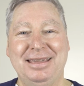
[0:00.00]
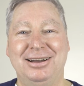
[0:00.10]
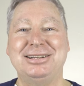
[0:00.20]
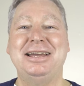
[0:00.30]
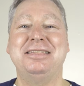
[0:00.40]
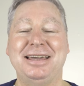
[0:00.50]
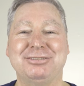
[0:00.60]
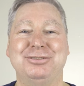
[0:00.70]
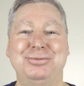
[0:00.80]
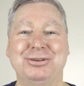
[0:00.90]
Okay,
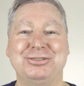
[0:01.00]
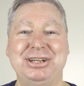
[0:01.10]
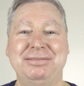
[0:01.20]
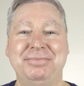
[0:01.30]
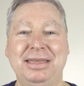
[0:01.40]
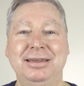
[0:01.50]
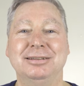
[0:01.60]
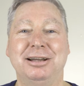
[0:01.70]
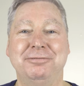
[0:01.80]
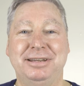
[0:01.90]
thanks for watching.
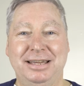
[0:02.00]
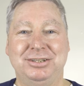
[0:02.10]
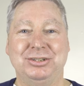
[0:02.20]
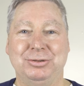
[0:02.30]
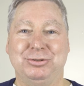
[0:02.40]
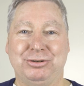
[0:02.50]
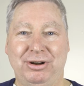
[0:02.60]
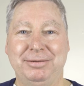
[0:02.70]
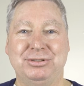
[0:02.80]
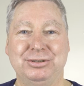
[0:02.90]
Don't forget to
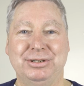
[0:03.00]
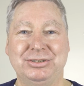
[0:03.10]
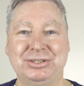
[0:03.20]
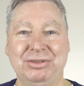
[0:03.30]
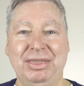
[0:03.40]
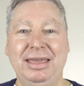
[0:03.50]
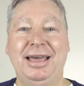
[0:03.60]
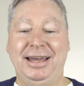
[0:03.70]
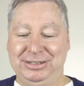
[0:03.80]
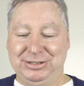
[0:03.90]
subscribe to us
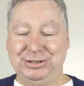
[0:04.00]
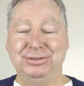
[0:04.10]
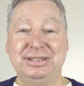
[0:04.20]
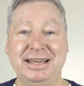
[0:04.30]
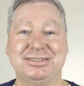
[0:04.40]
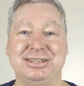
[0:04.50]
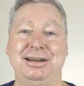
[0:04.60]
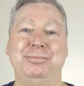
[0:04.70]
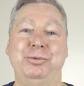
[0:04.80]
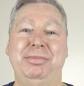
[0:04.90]
and until the next
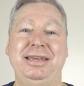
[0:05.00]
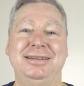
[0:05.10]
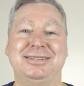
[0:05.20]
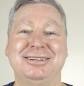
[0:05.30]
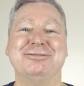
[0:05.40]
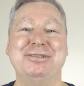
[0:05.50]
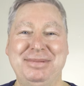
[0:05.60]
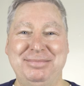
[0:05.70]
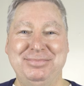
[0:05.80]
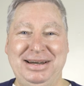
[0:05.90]
time we meet,
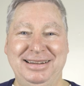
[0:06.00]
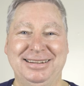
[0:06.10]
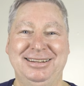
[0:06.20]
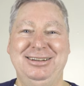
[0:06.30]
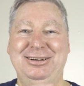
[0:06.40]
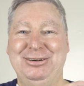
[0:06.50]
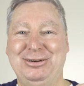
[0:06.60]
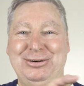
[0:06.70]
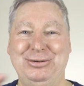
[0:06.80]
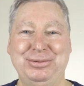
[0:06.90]
remember,
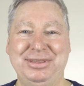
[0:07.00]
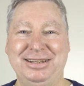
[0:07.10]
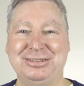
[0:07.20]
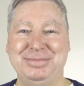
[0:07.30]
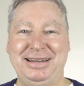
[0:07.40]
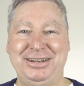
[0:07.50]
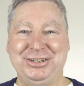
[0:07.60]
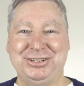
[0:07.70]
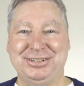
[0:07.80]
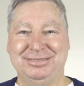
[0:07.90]
all things
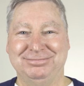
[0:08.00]
Mannish.